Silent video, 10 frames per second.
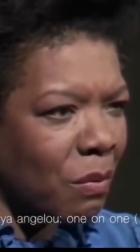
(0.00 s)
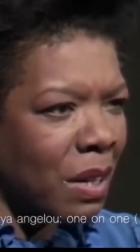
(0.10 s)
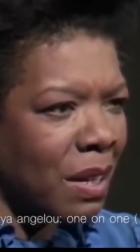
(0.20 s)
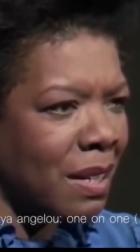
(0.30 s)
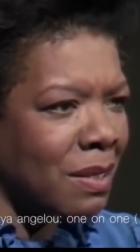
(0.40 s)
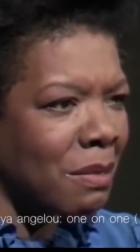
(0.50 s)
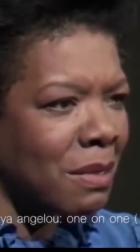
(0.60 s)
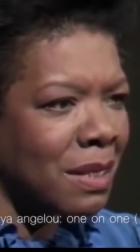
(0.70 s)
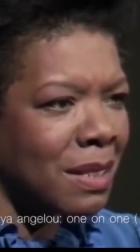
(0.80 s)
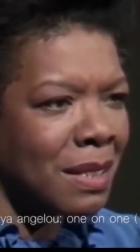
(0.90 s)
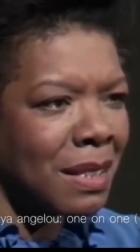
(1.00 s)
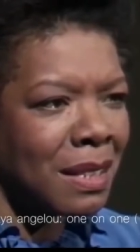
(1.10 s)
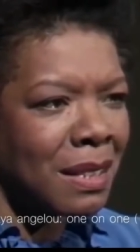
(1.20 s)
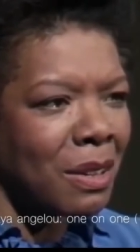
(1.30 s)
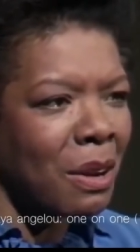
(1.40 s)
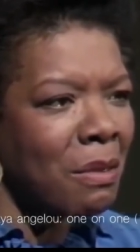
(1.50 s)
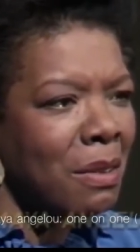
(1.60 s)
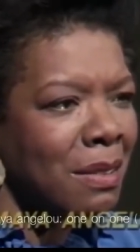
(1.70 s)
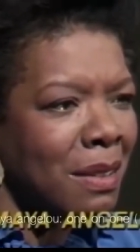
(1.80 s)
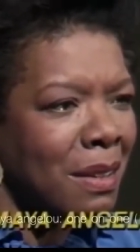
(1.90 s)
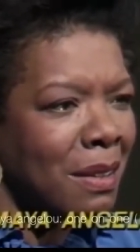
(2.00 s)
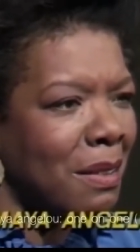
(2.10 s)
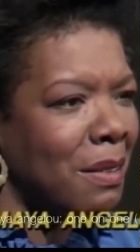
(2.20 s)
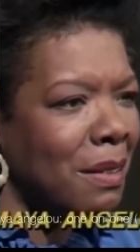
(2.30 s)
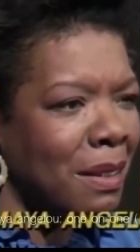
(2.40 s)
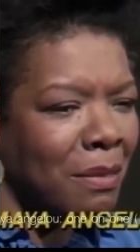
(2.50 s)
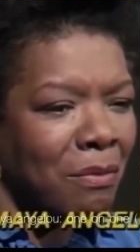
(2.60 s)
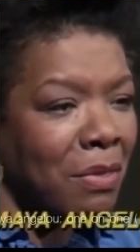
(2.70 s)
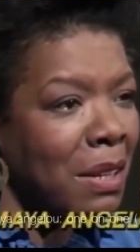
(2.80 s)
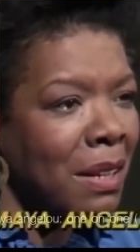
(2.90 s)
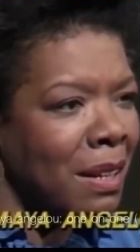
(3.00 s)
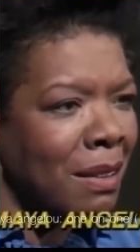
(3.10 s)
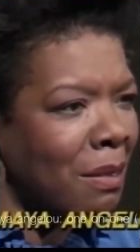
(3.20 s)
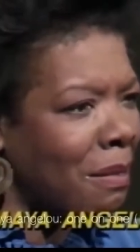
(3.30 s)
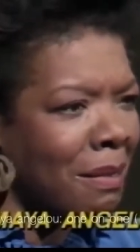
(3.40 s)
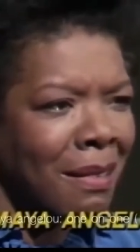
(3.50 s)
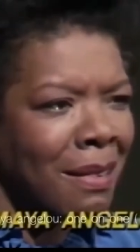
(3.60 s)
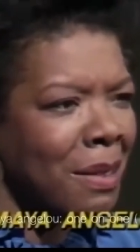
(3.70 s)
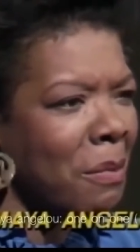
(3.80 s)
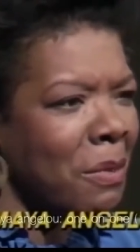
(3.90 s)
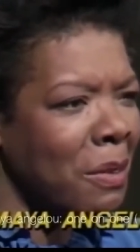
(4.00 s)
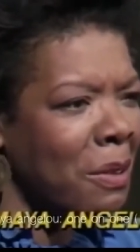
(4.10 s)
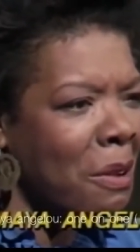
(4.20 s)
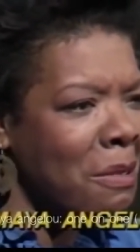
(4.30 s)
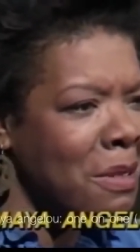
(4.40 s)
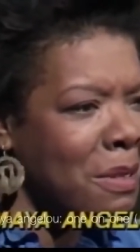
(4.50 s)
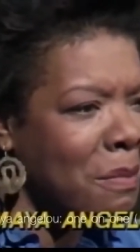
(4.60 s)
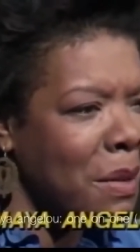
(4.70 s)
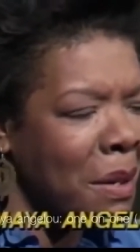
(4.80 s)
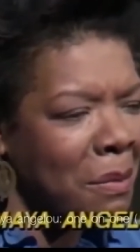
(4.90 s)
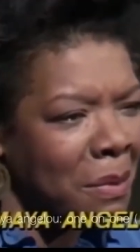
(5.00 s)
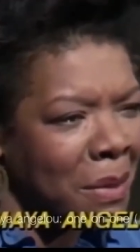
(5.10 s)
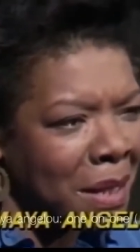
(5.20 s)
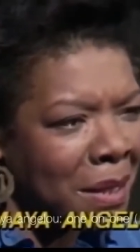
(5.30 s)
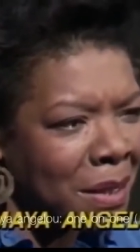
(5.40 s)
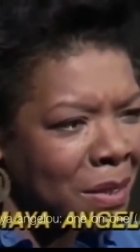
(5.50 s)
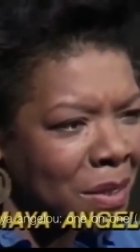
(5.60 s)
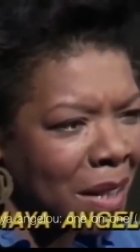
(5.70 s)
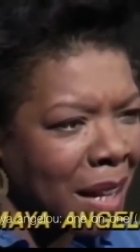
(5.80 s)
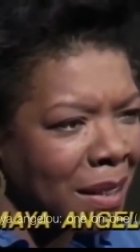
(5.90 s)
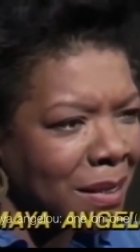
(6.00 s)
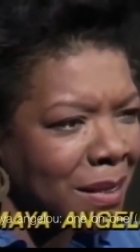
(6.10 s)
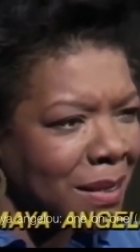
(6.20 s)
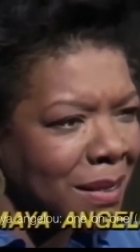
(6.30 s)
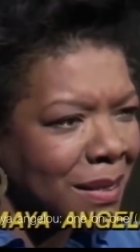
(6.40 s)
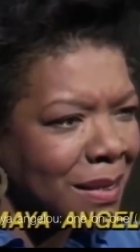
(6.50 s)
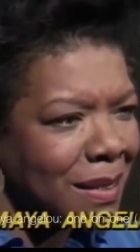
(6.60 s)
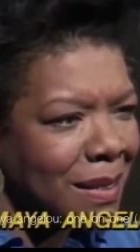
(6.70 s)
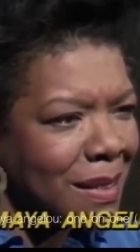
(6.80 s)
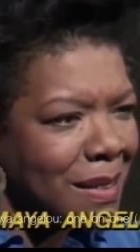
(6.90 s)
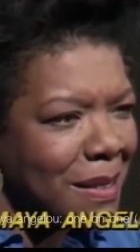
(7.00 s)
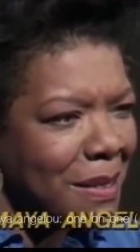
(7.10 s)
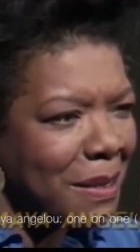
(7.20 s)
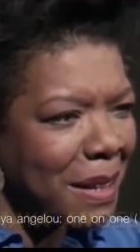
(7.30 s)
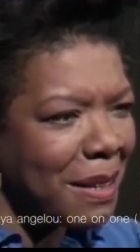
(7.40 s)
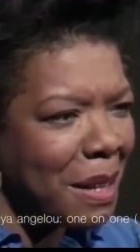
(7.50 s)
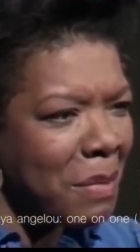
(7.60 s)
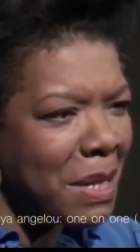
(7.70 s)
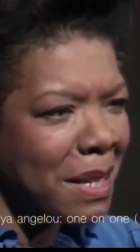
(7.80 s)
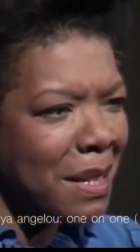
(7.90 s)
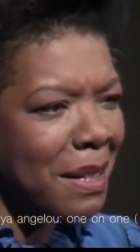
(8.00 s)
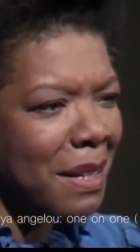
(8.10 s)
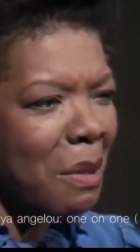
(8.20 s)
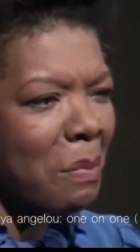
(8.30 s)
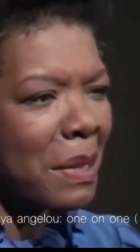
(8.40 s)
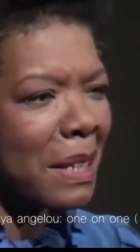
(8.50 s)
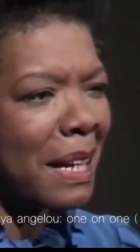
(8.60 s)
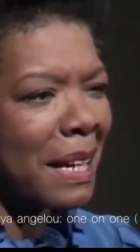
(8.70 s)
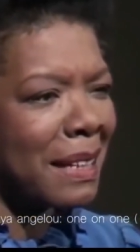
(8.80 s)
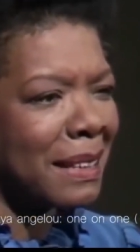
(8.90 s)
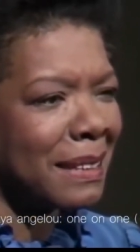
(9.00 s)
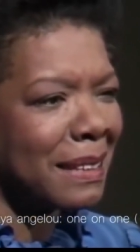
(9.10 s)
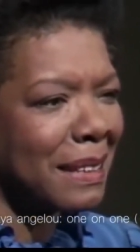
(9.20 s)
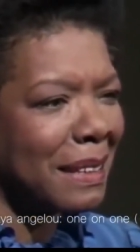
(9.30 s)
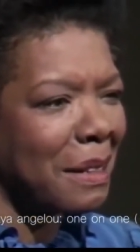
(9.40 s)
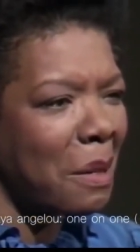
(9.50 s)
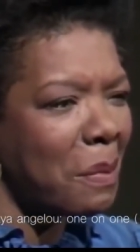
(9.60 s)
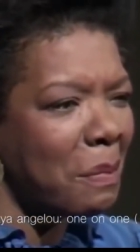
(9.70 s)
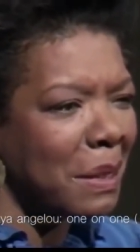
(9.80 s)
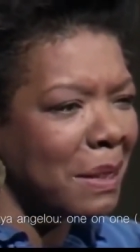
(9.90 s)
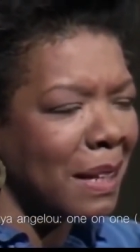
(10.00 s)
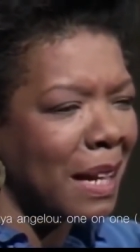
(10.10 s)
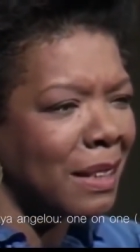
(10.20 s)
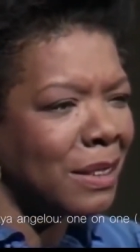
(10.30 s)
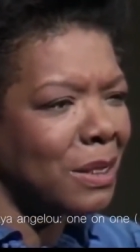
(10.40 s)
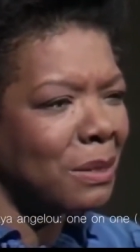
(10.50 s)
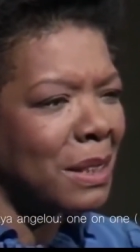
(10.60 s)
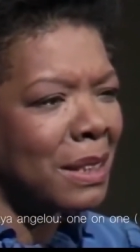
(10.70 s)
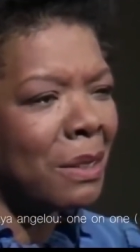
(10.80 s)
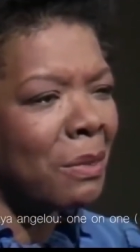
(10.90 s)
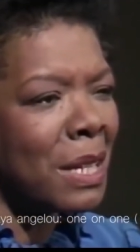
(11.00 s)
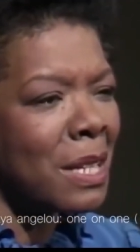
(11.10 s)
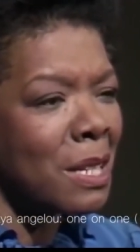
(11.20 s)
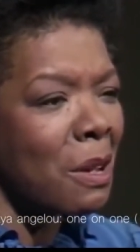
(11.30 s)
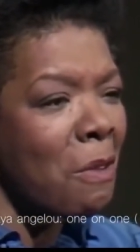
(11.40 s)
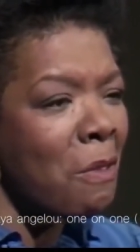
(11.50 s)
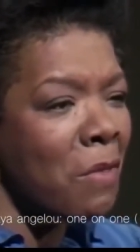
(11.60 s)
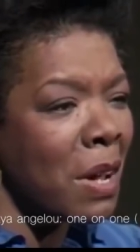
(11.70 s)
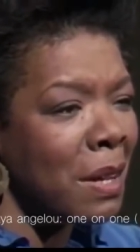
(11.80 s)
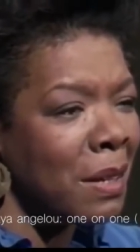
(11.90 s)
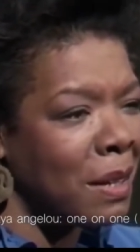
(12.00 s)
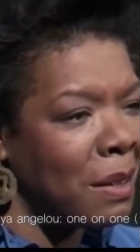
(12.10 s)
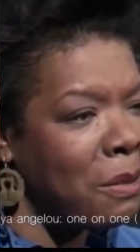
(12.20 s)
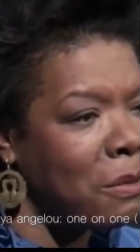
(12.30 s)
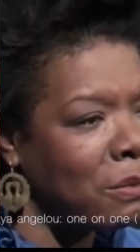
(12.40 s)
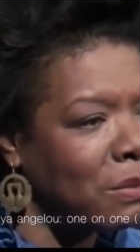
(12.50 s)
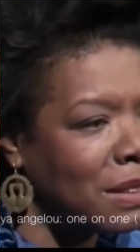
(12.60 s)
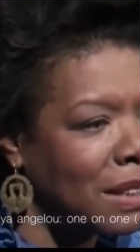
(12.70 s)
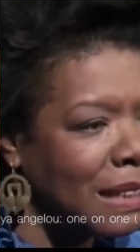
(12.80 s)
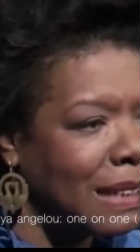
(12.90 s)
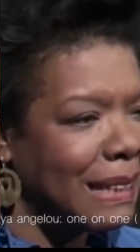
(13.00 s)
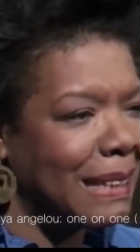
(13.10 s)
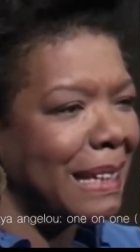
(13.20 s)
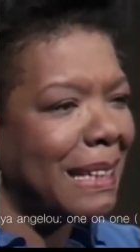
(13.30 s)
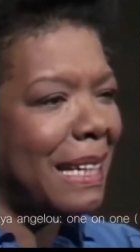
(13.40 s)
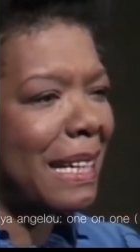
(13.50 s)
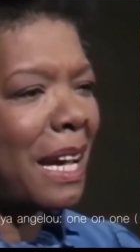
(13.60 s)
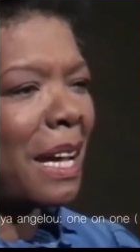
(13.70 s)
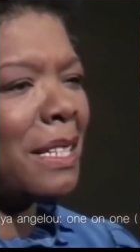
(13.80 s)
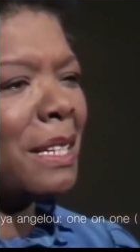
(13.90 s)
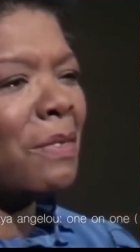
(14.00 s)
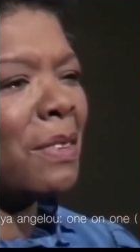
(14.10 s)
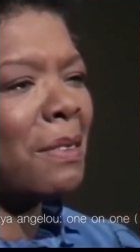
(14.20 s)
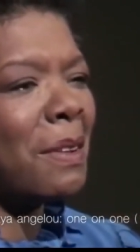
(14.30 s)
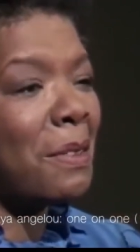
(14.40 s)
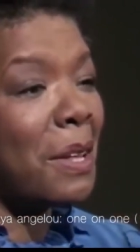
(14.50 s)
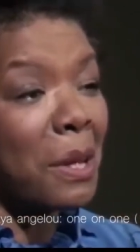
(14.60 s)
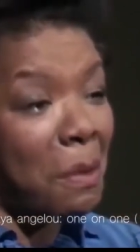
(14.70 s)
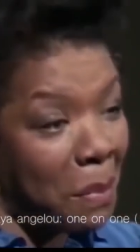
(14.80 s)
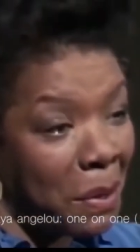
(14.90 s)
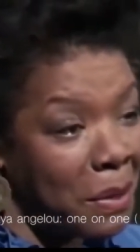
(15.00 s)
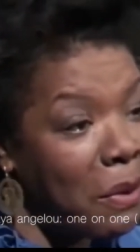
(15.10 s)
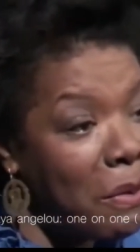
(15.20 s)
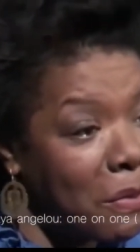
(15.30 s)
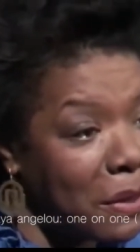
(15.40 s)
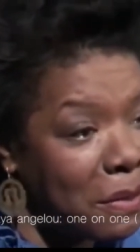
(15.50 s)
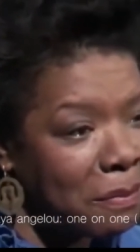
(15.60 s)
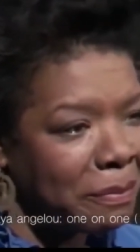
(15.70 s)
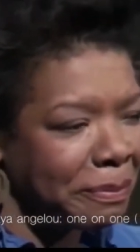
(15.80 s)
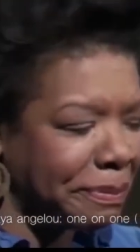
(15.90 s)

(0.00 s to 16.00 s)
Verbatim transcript: One has only to see the current, look at Finney or some of the current um, English actors who can imitate the upper class and upper middle class to a degree so finely honed that they can't even, they can put it over.